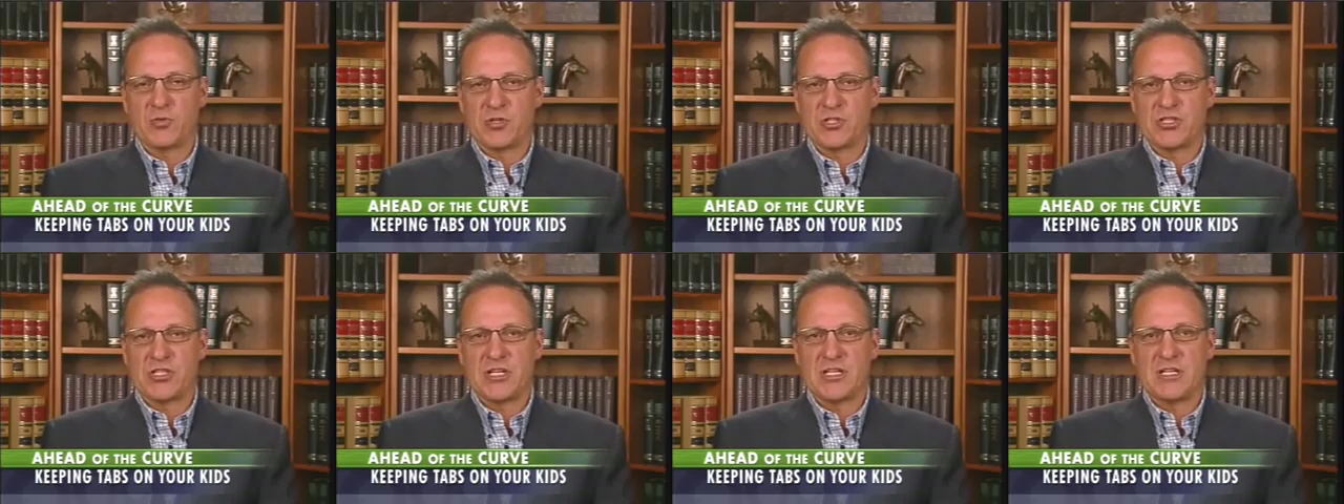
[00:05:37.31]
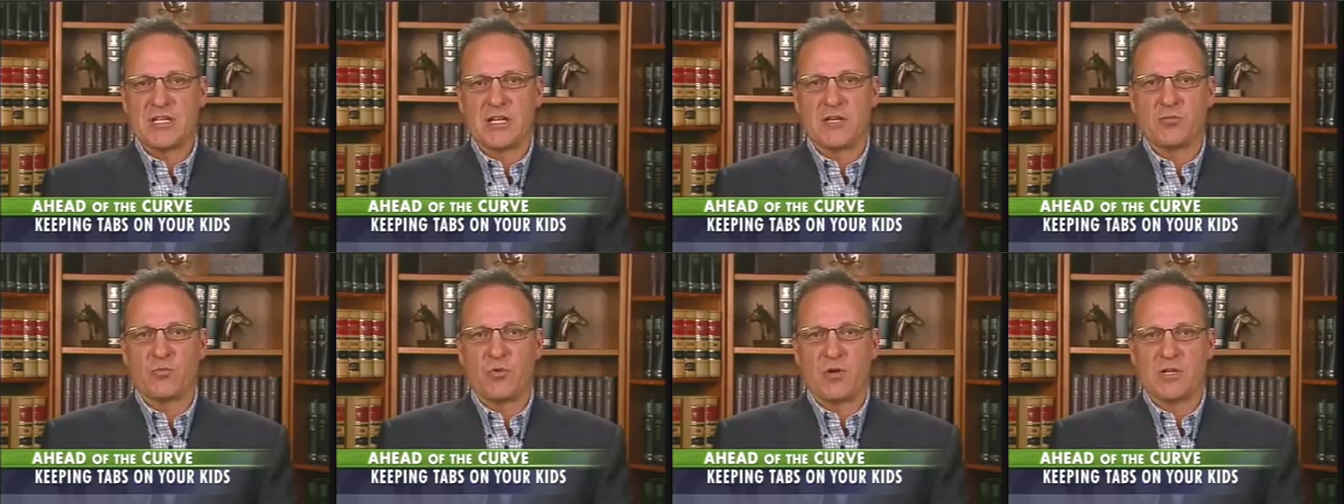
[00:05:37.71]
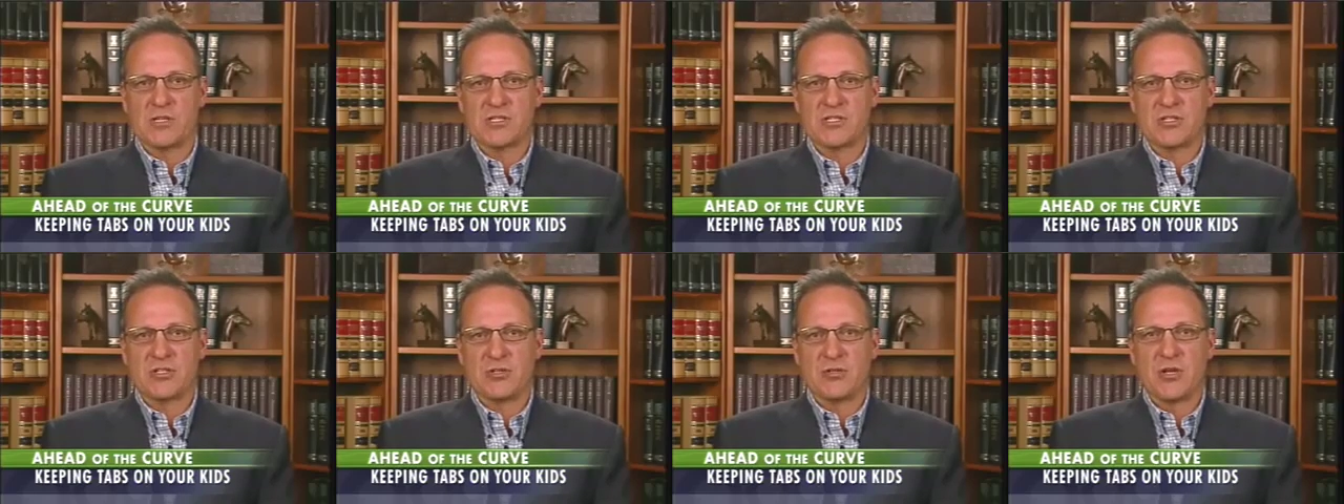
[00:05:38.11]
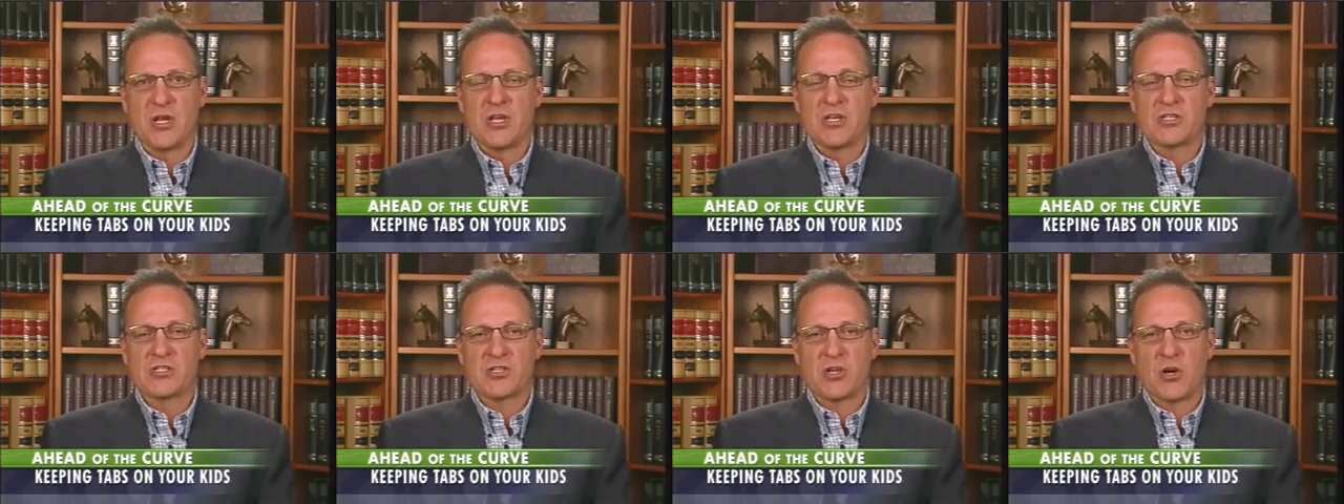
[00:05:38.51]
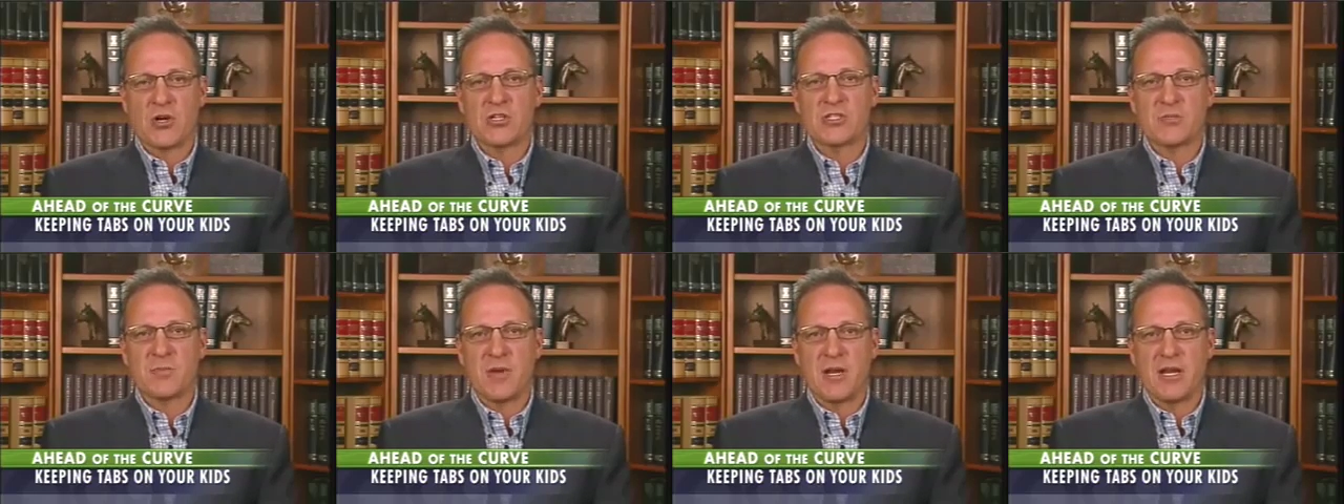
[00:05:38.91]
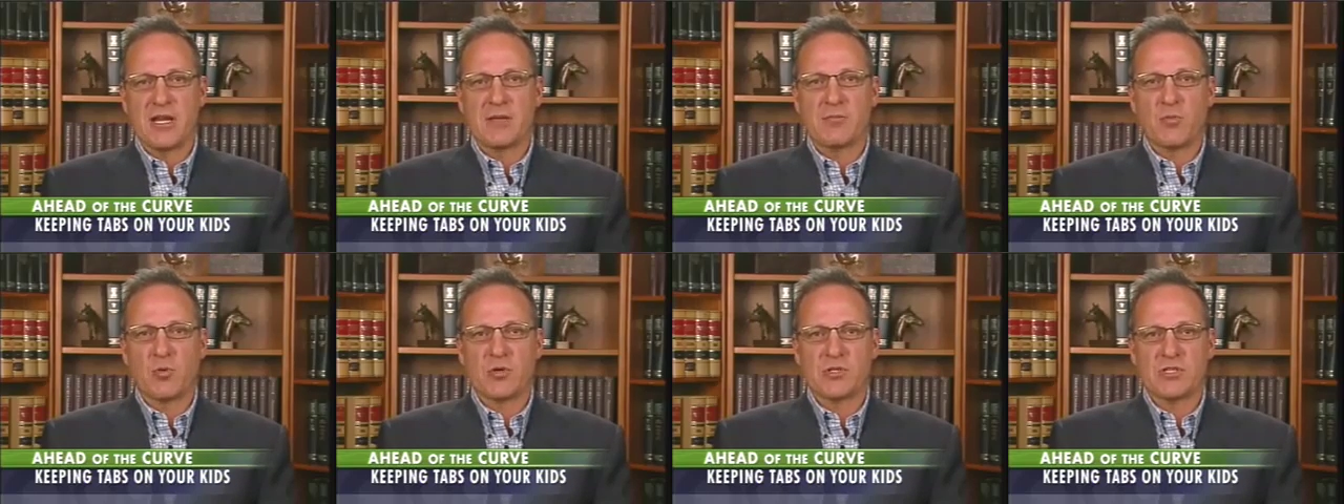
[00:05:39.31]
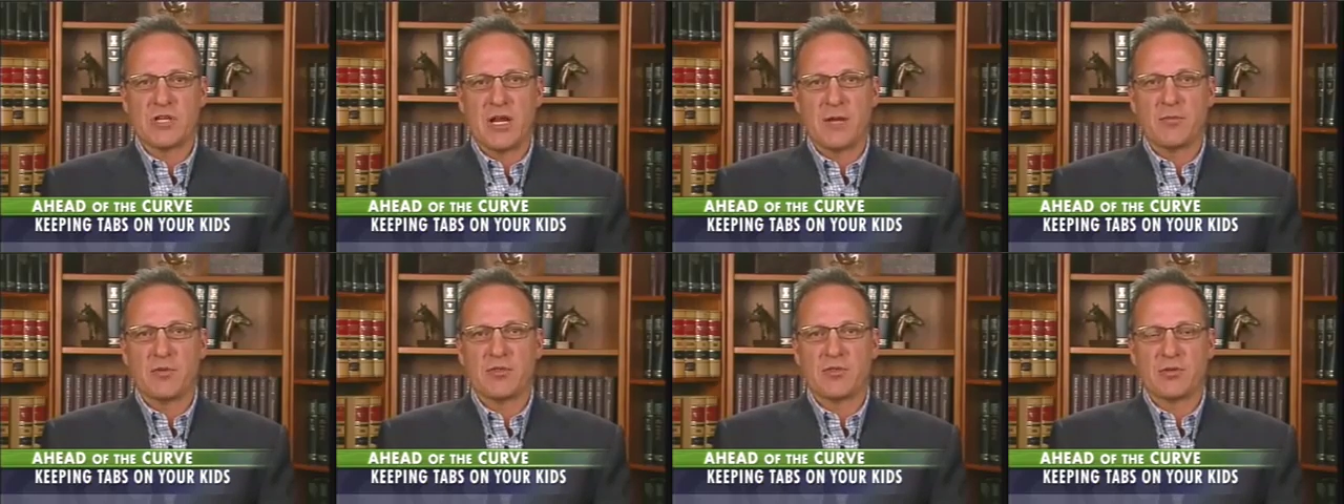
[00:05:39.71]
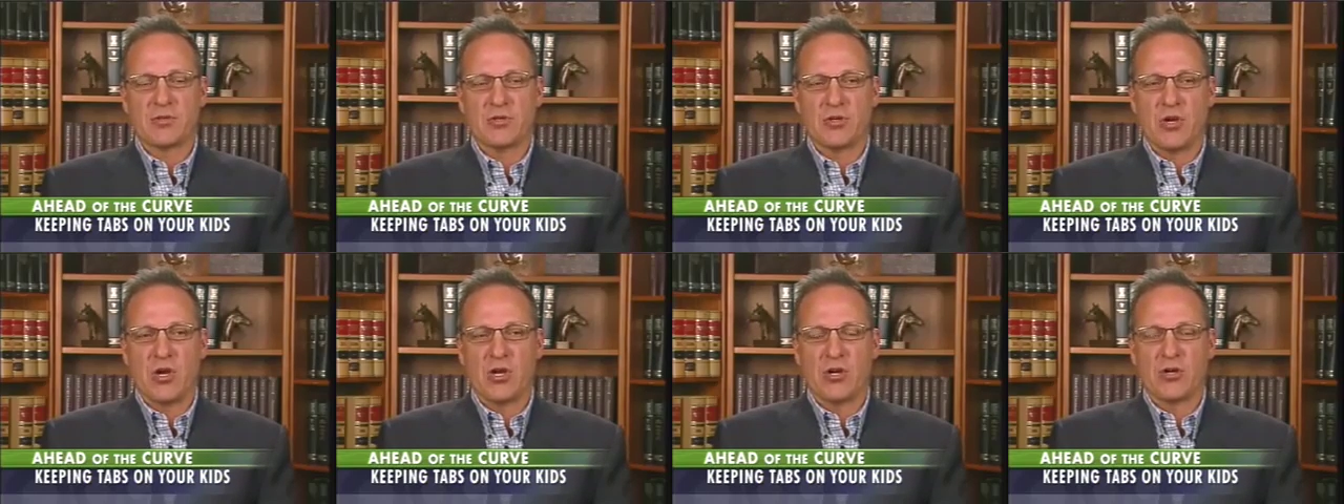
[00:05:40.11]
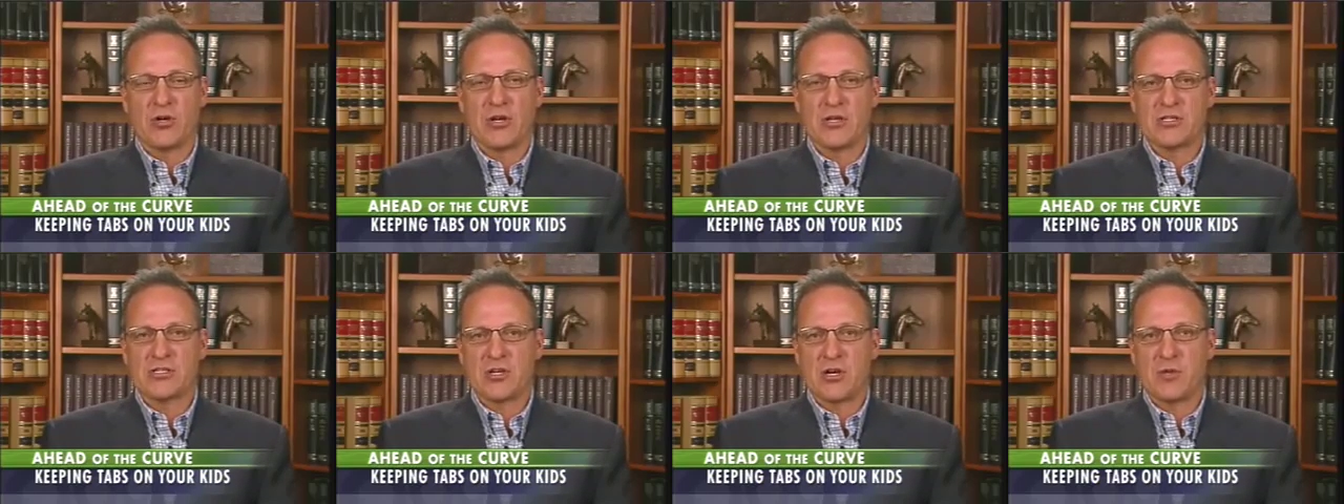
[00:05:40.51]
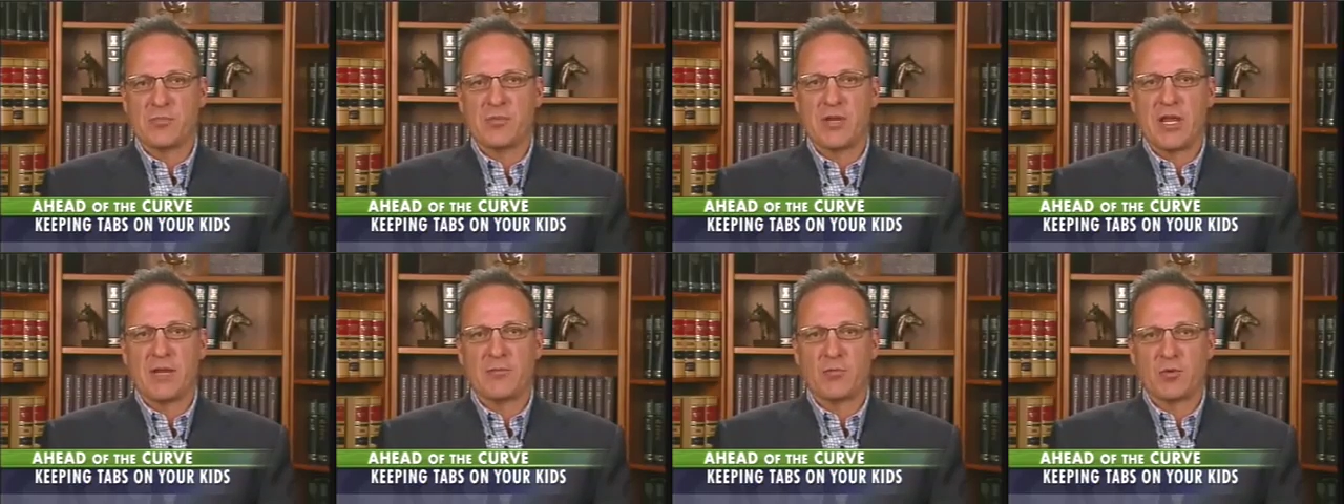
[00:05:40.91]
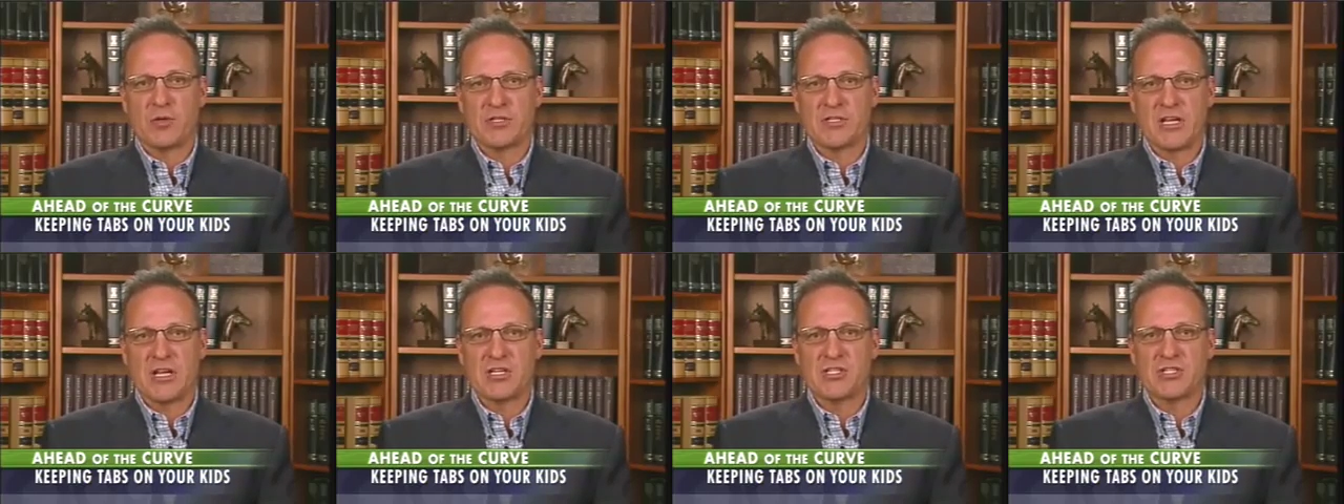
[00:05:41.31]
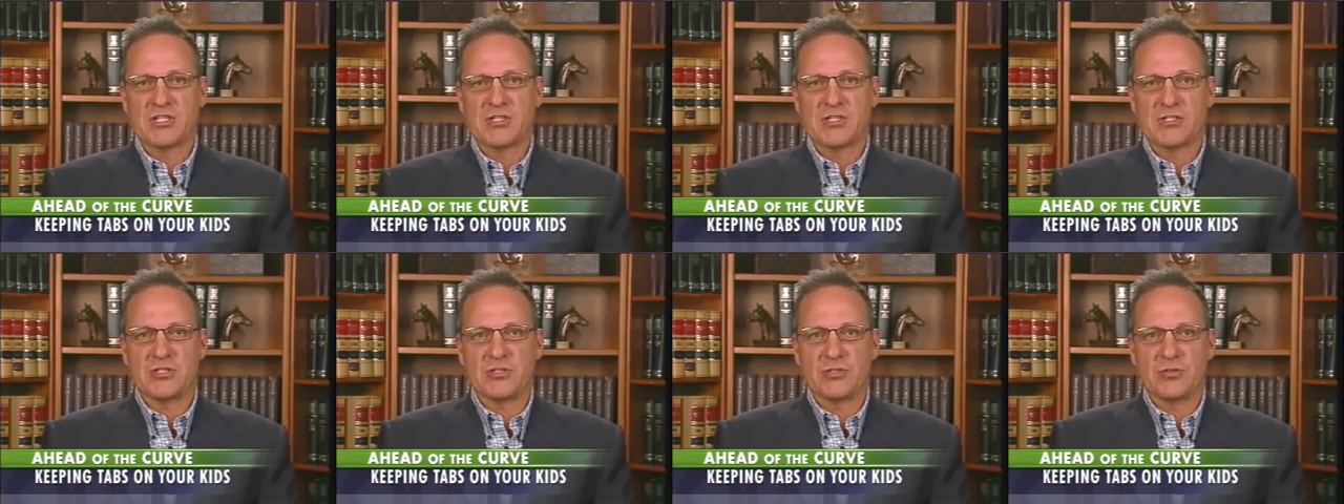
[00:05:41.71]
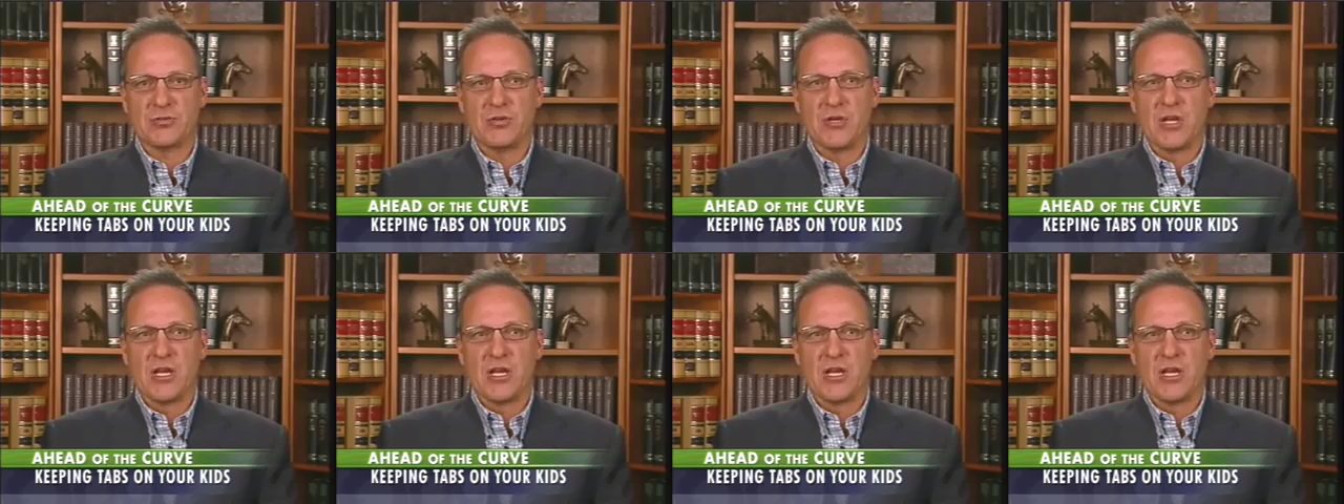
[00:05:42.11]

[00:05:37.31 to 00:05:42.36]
What she did was to start spending more time with their daughter and start paying more attention to